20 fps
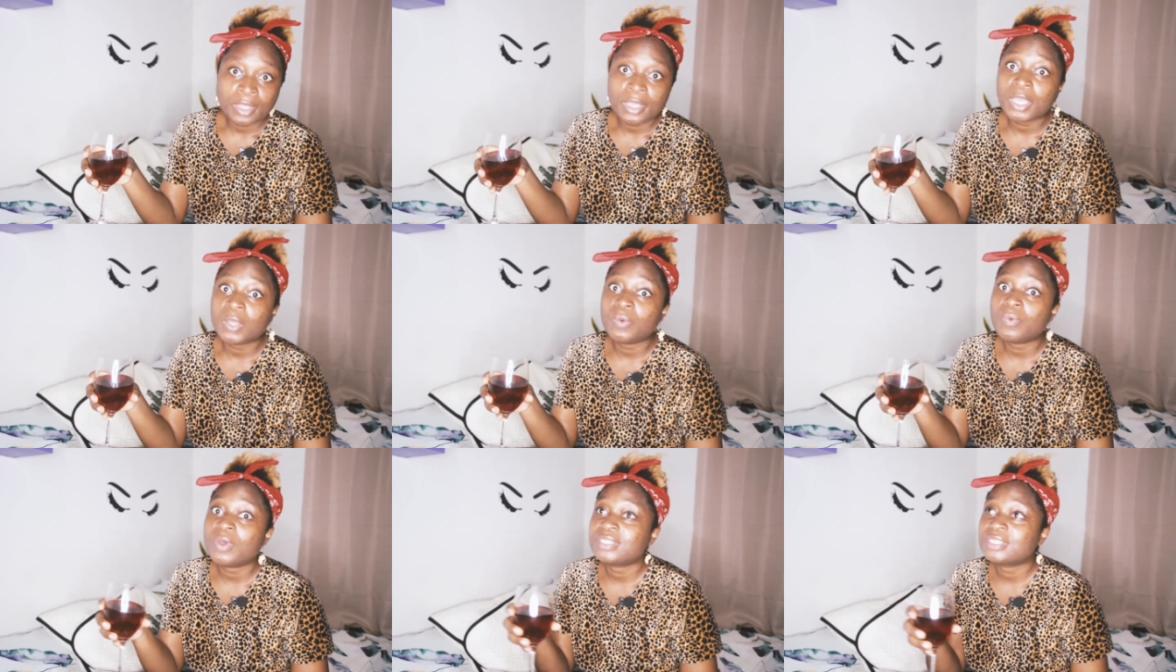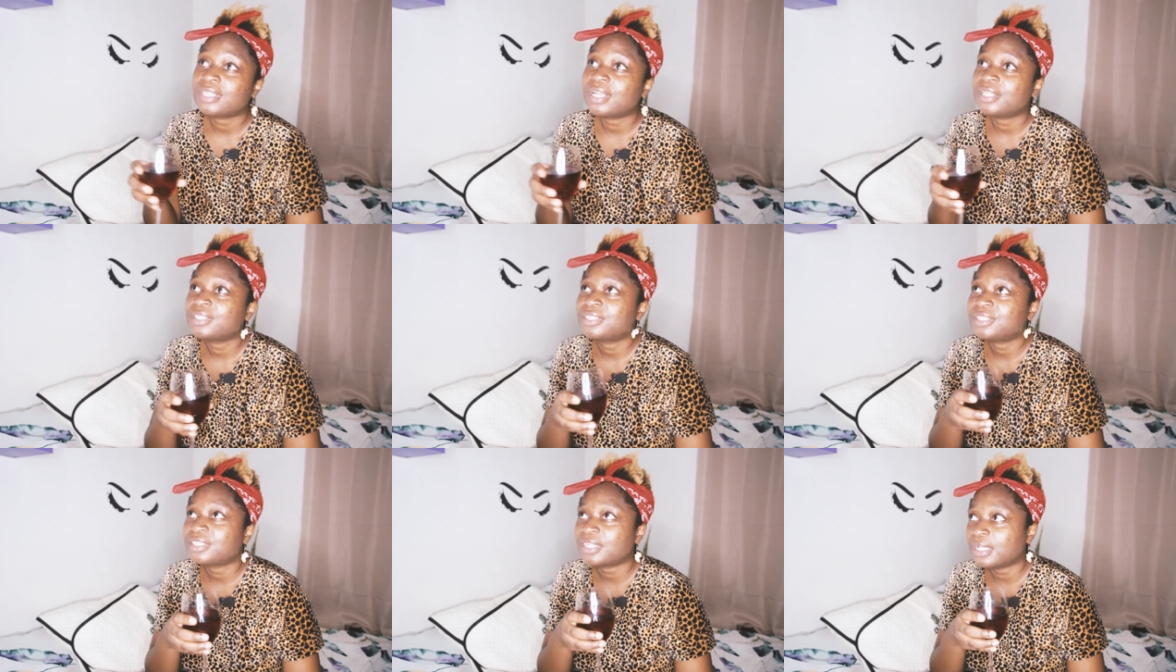was at
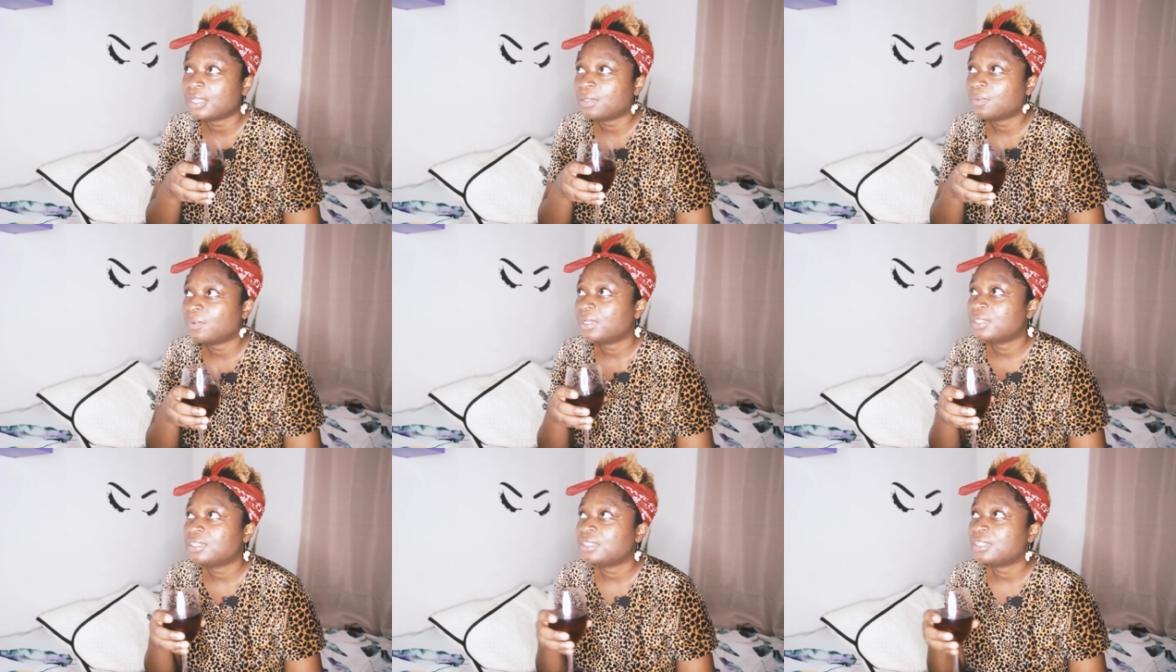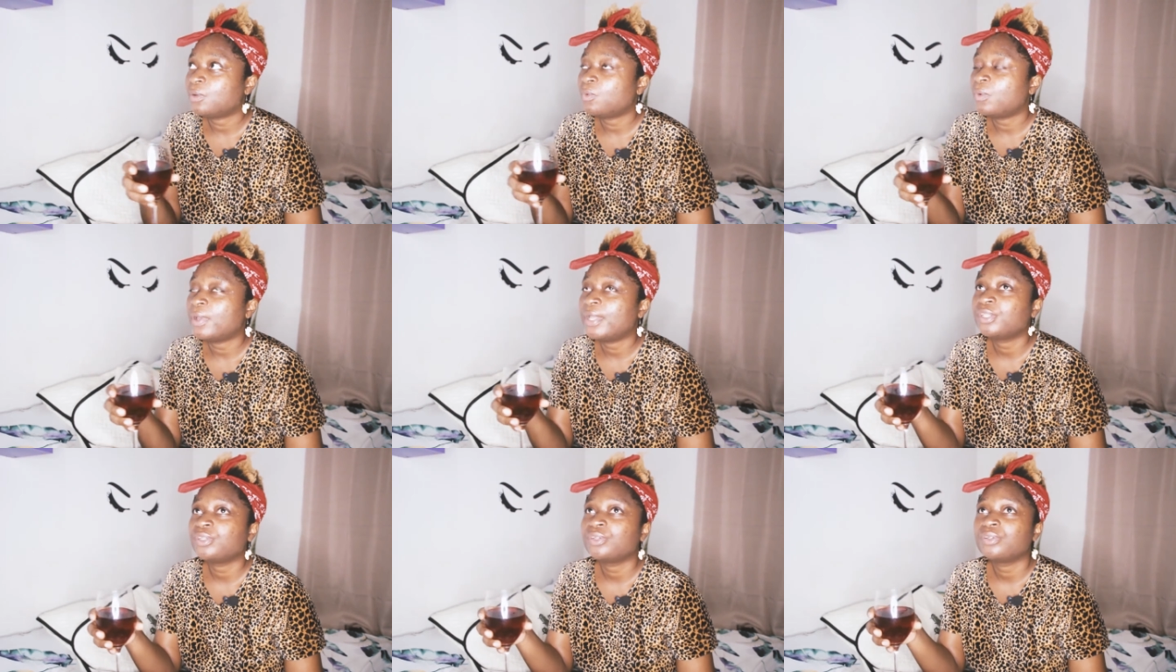Chalawati
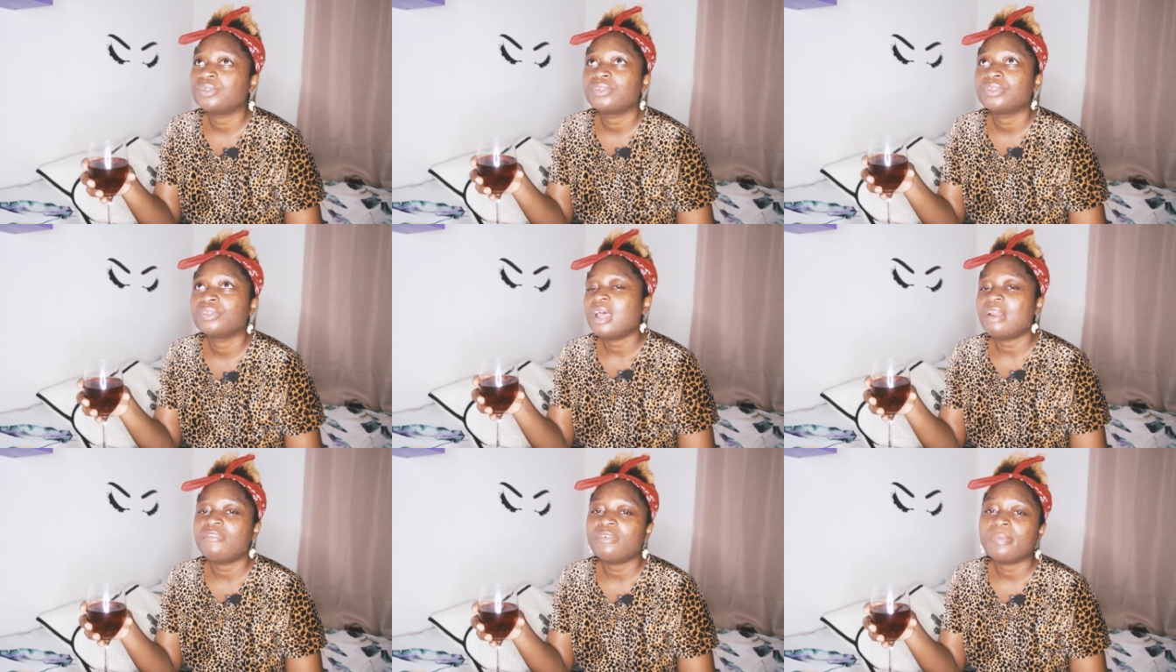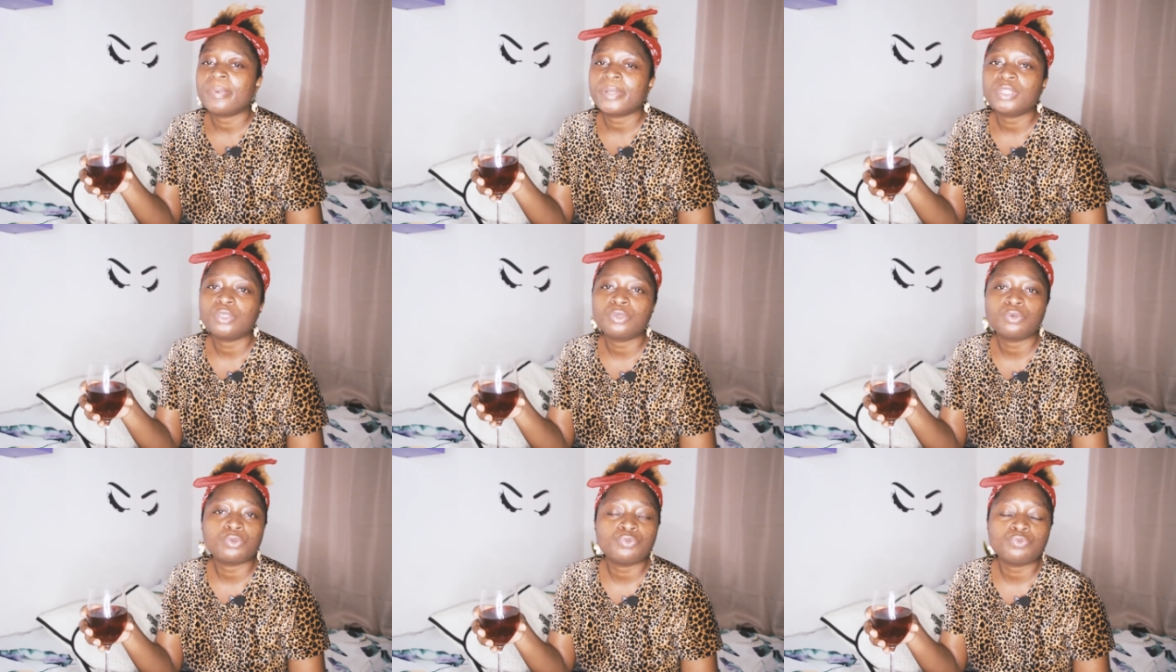when
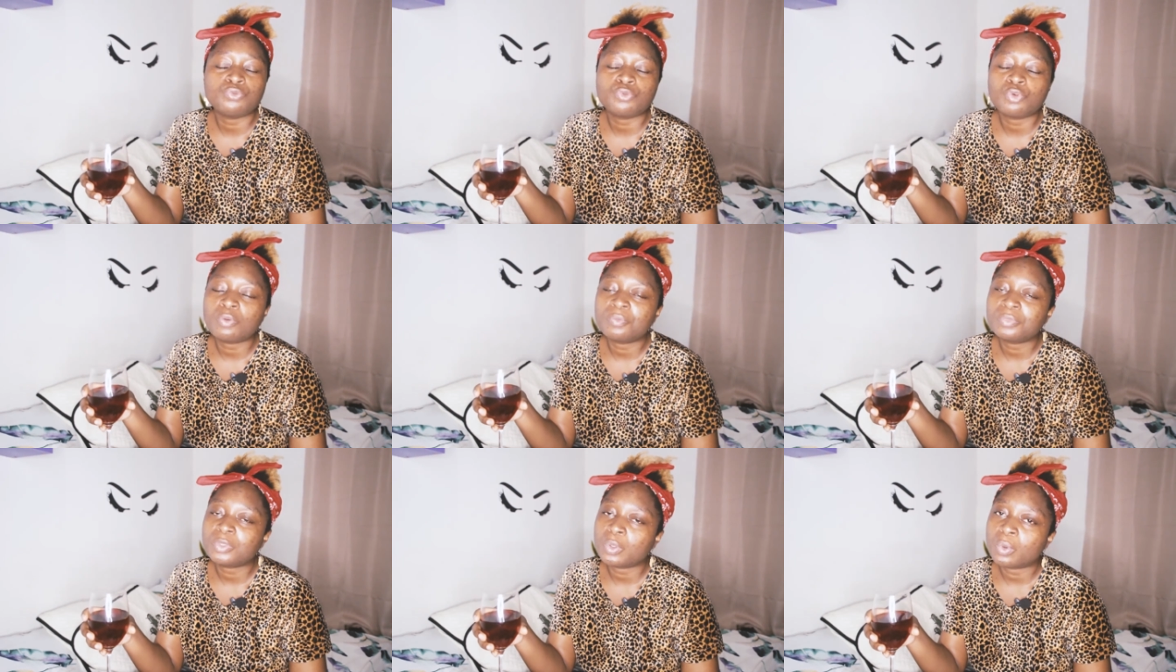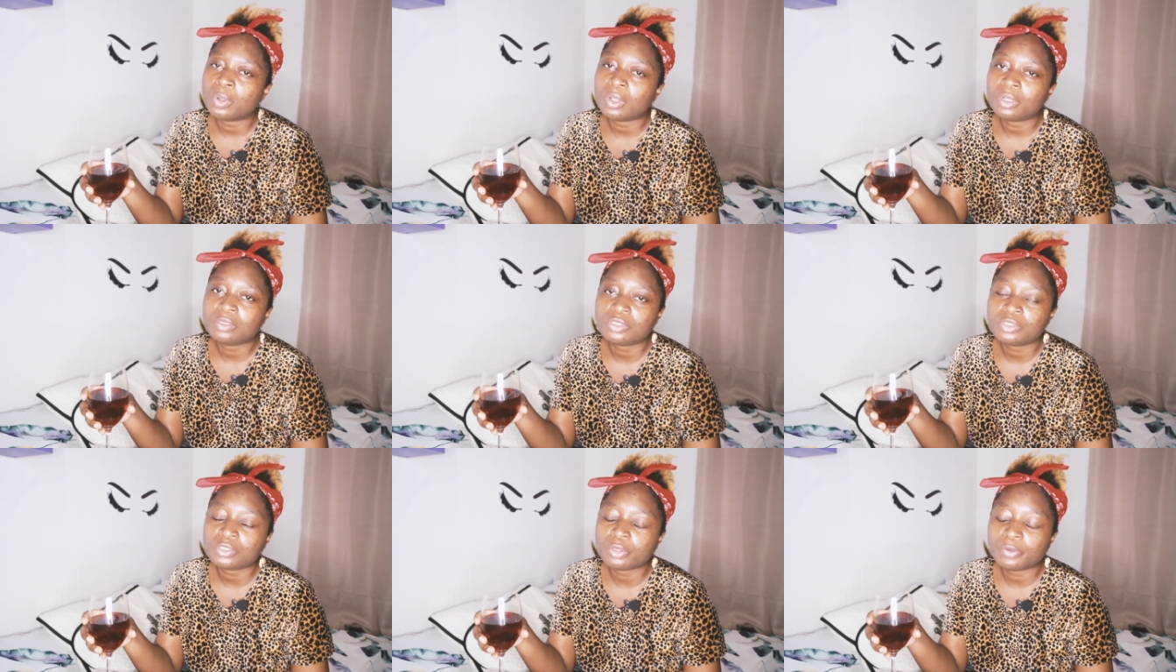everybody could roam the
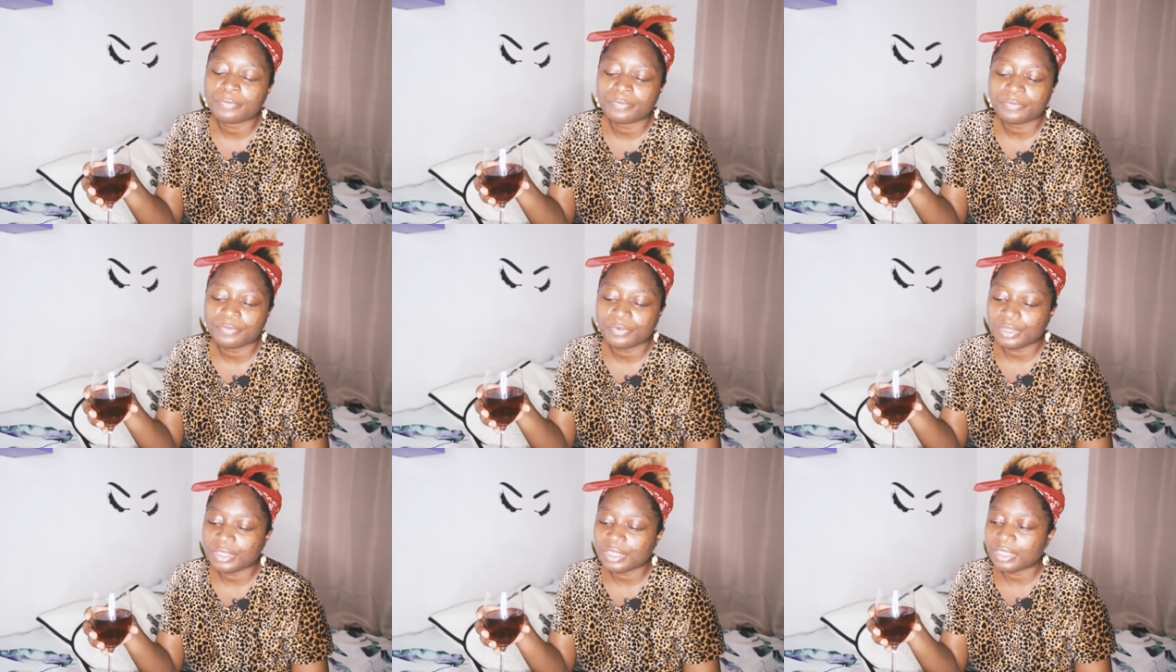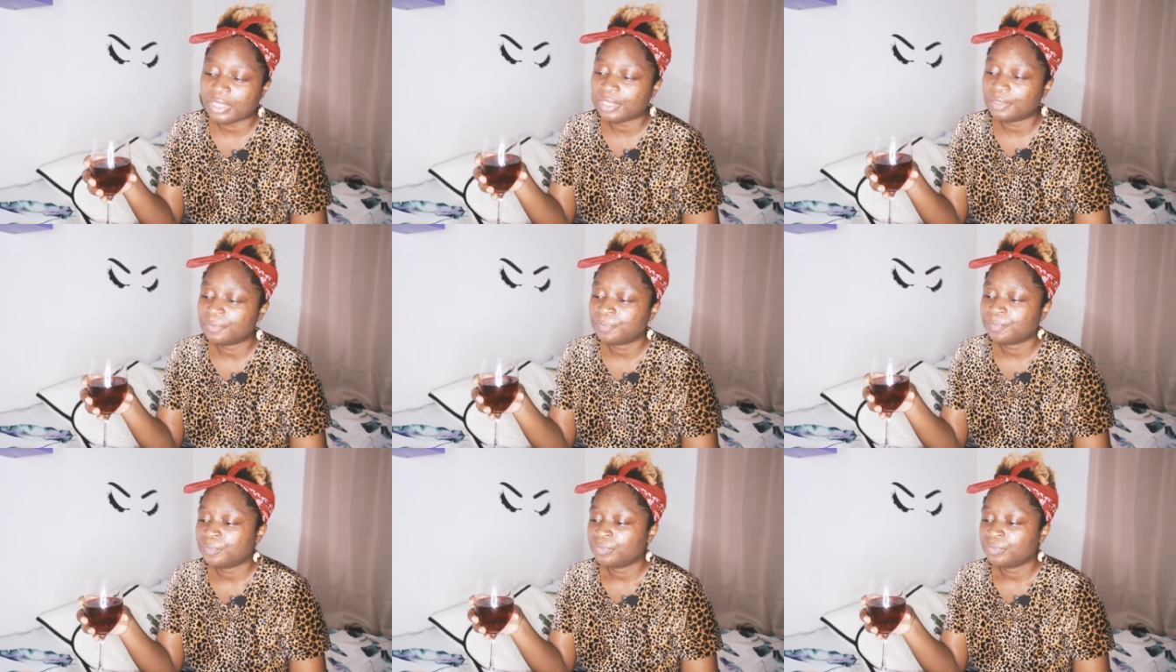world so freely.